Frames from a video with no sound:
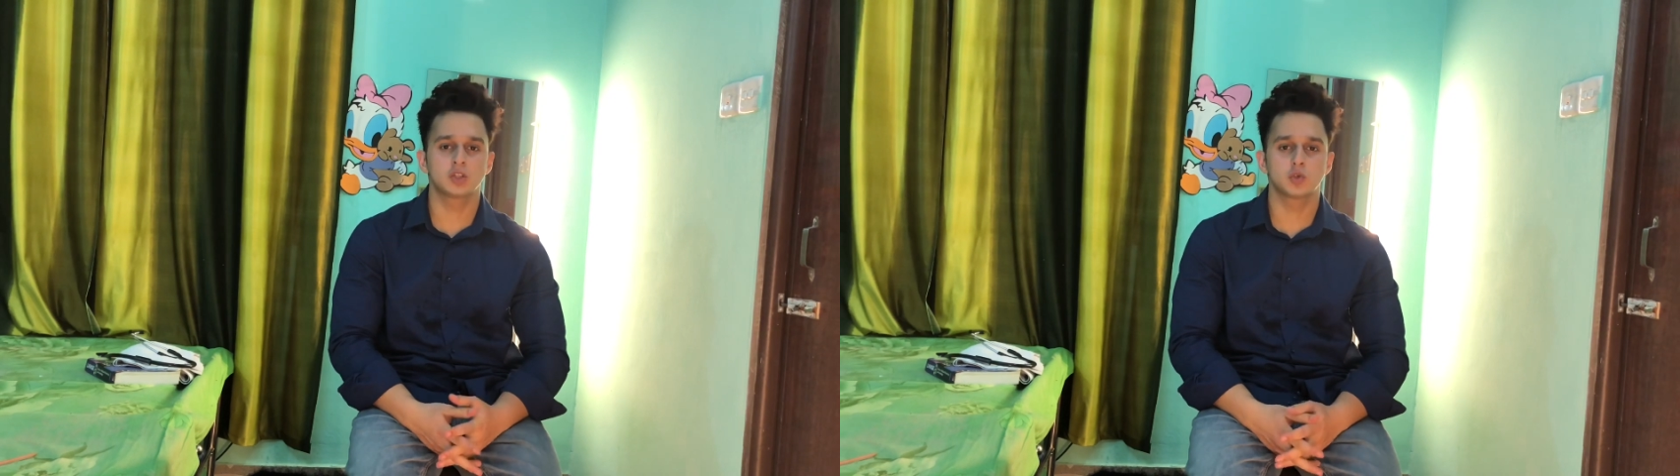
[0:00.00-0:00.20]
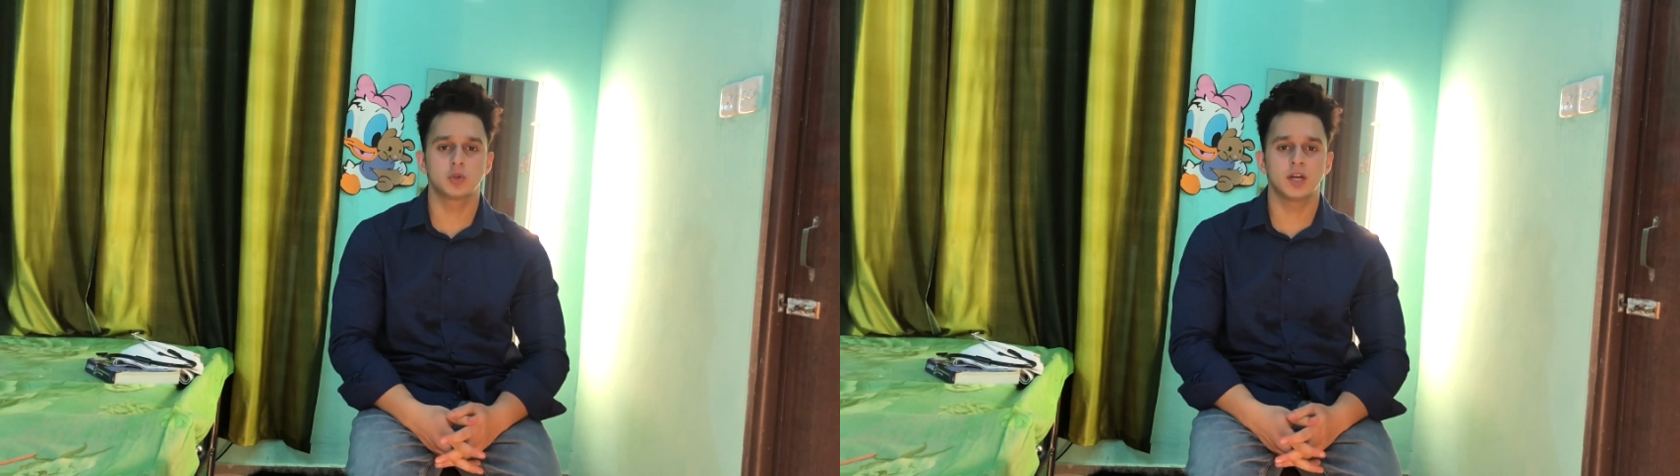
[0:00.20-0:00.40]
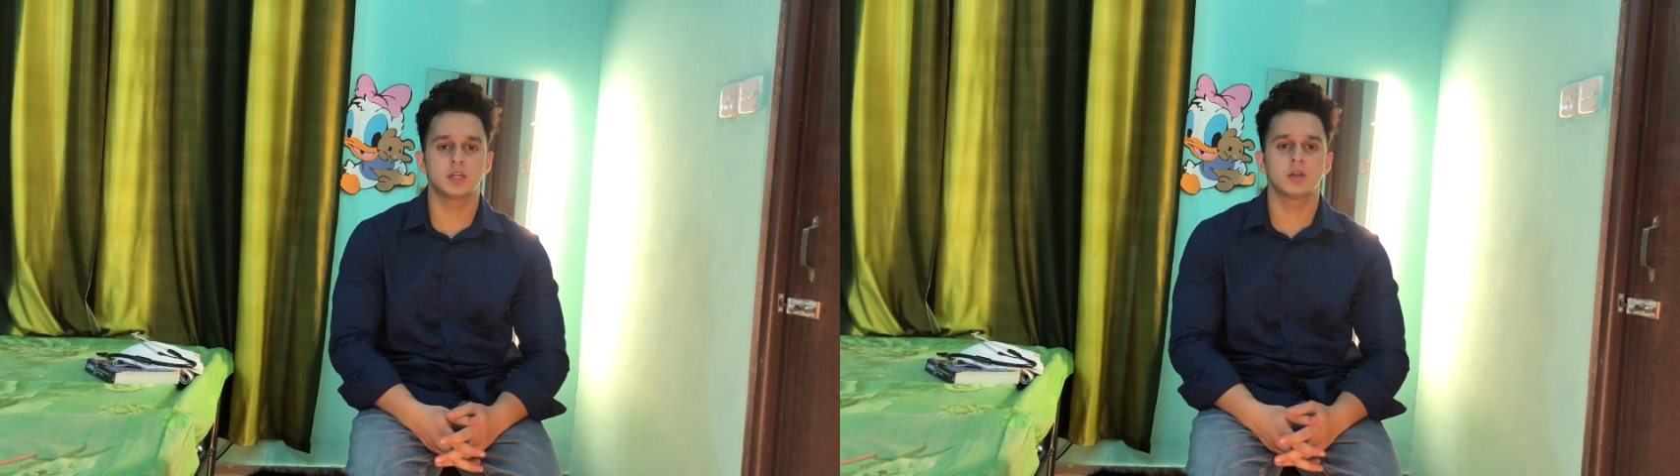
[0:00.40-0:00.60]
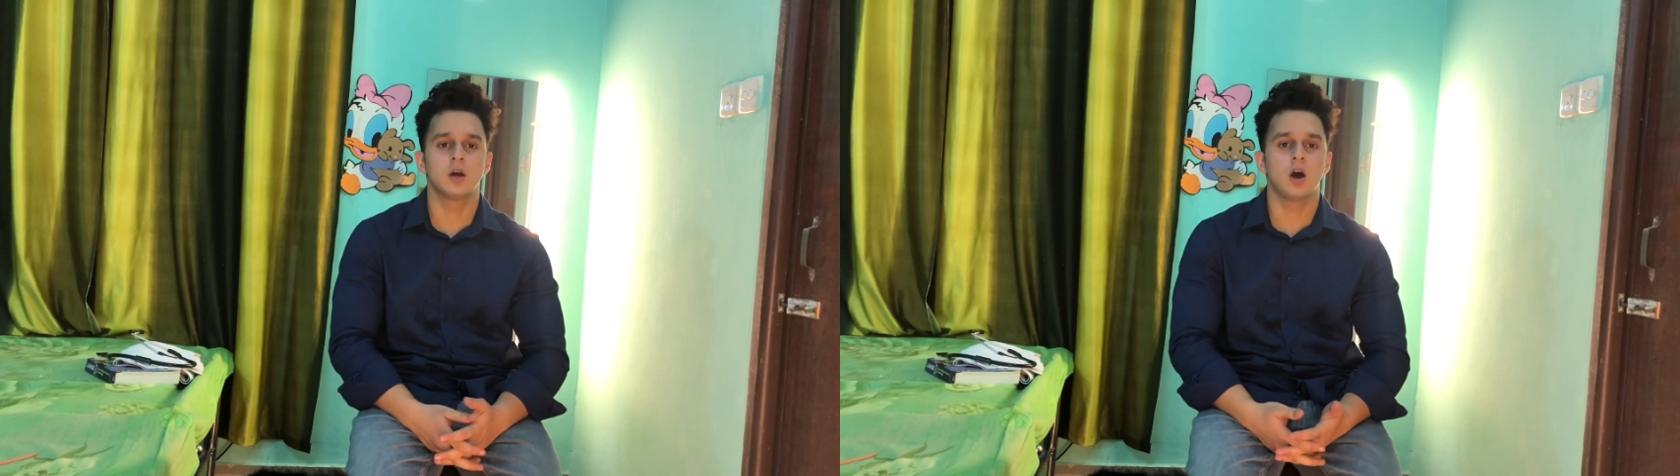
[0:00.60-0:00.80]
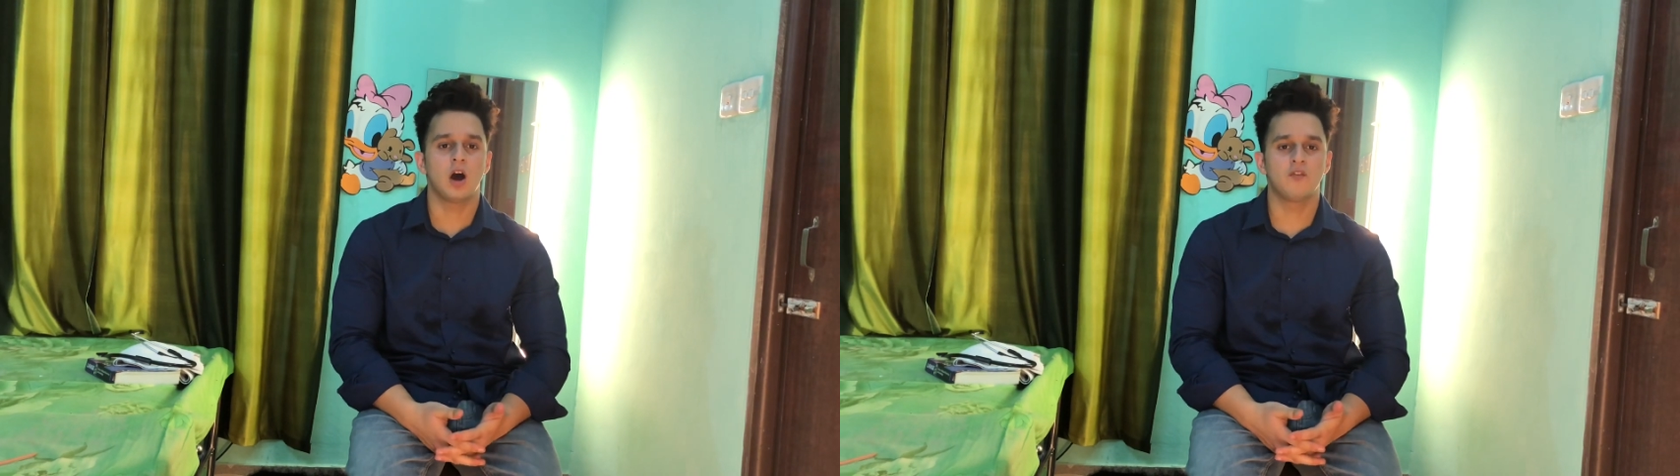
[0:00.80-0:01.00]
student
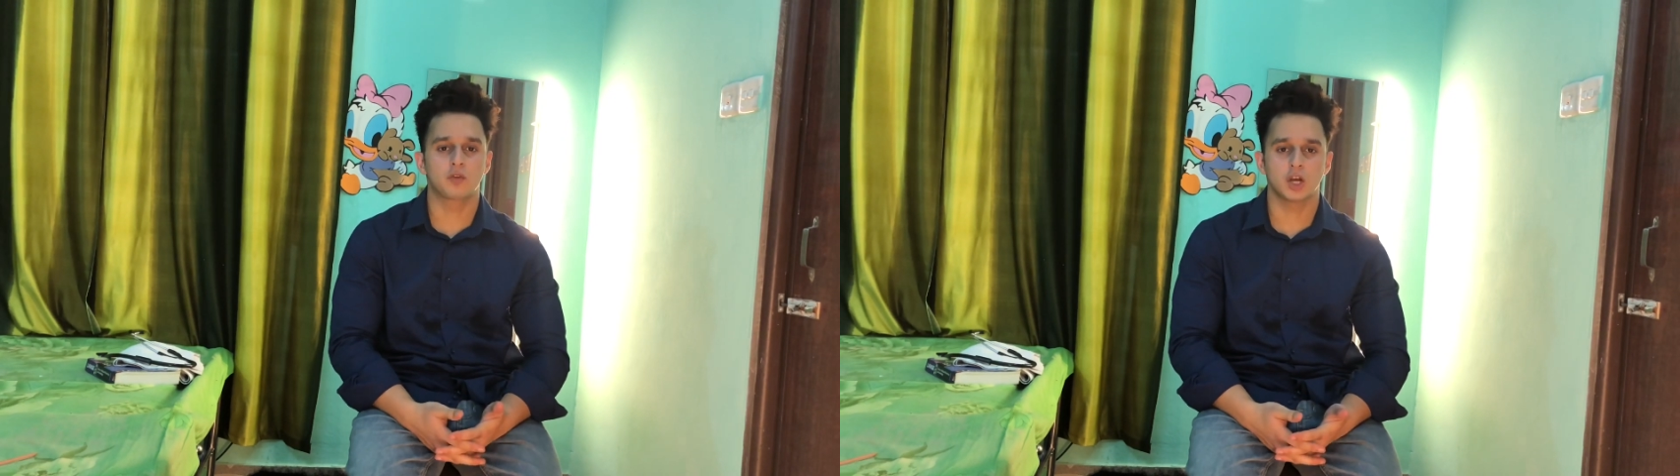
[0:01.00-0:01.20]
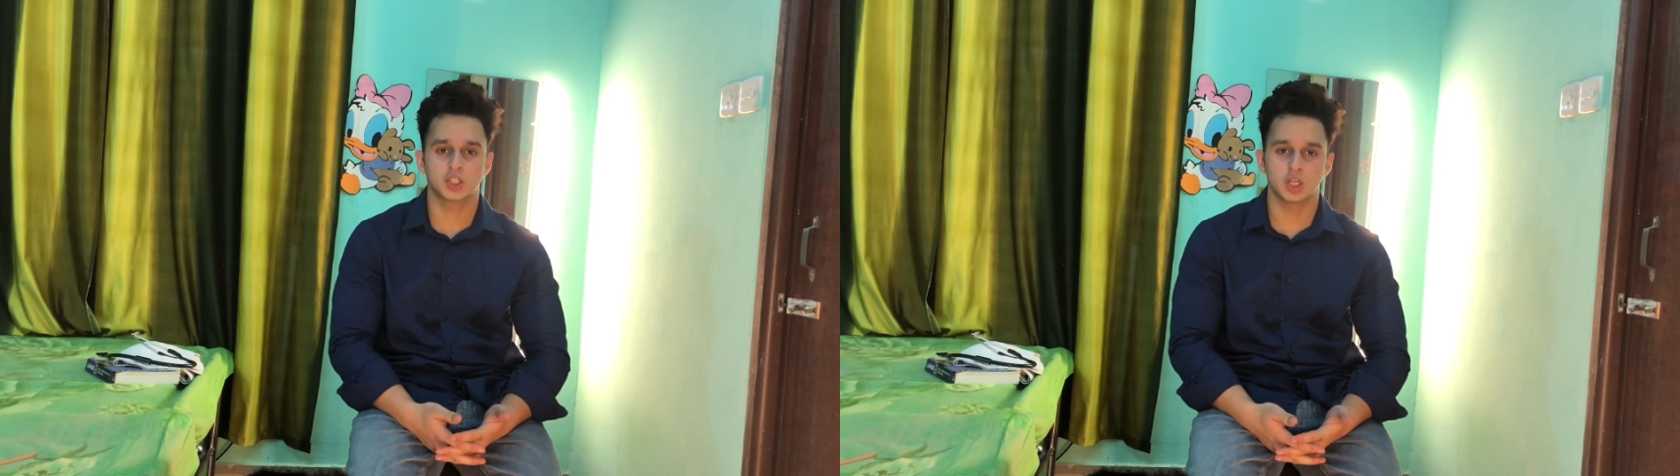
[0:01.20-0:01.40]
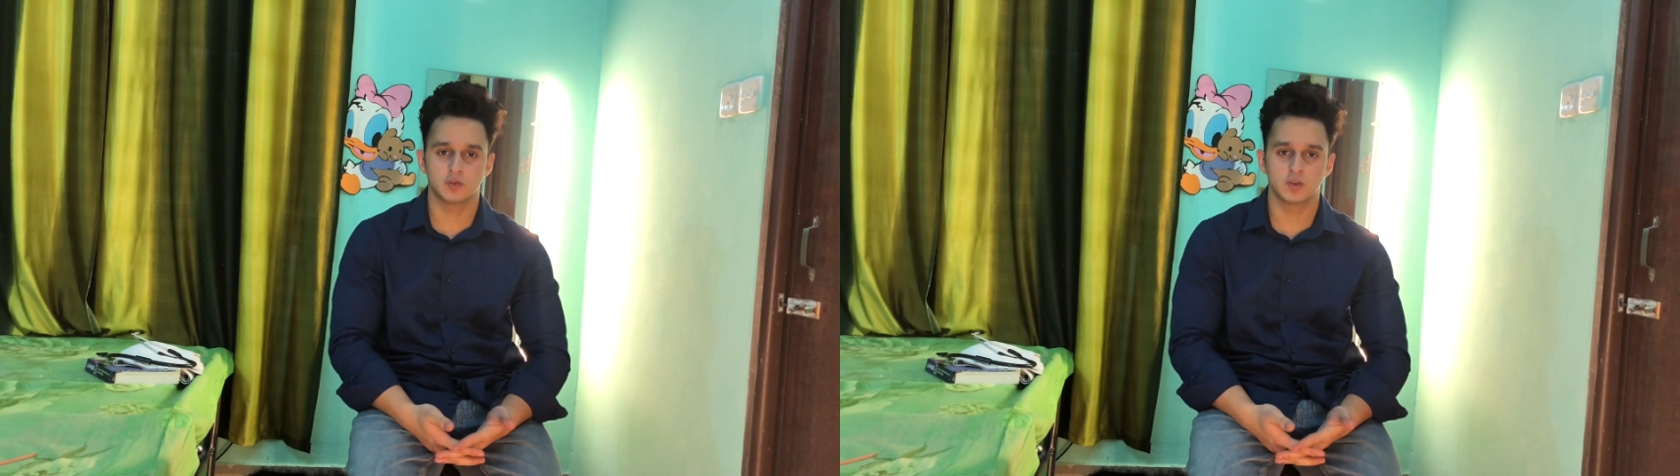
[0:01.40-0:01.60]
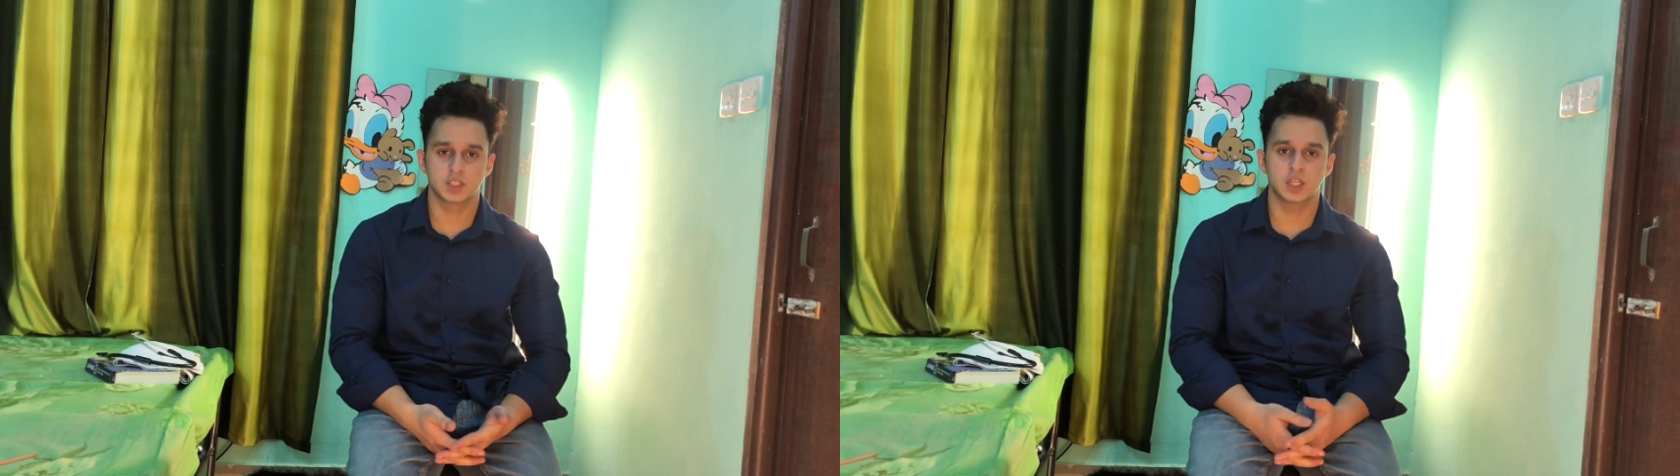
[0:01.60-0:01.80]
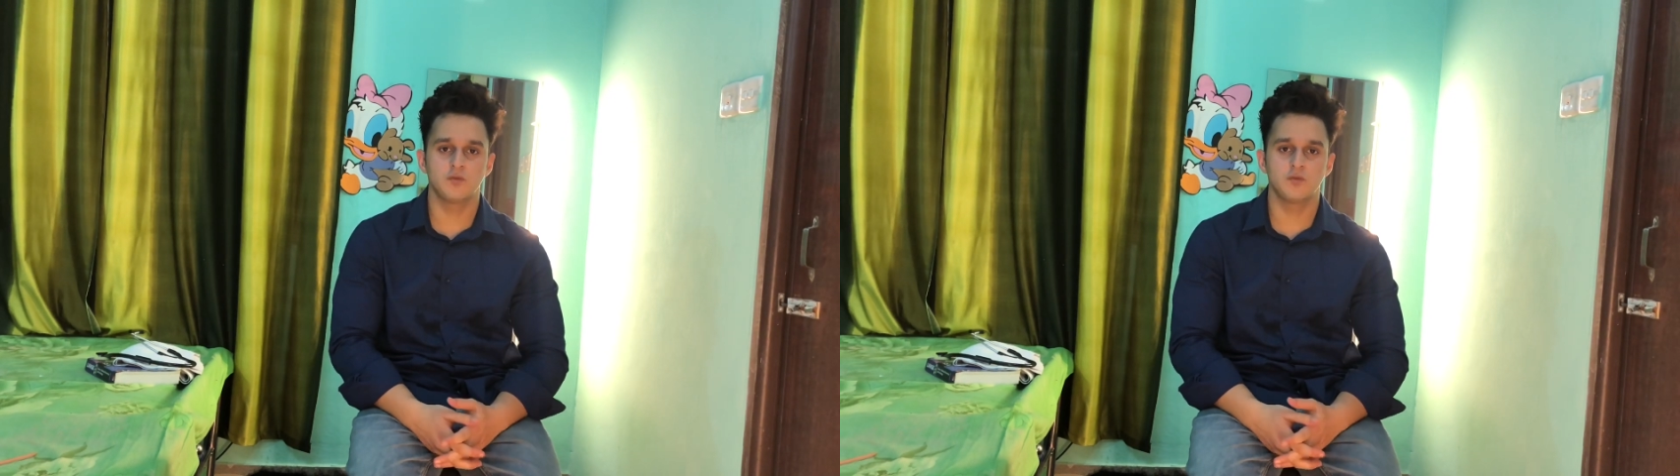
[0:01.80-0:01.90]
of Russia University.